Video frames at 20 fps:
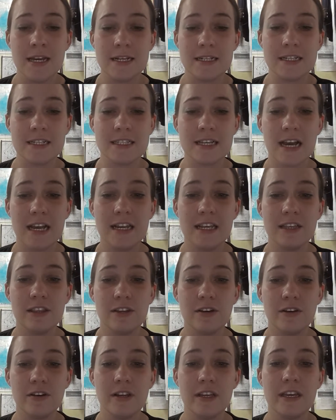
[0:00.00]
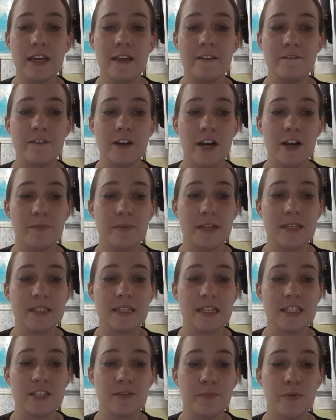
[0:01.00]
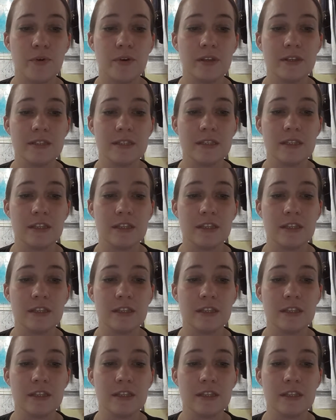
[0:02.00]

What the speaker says: Designing learning environments that support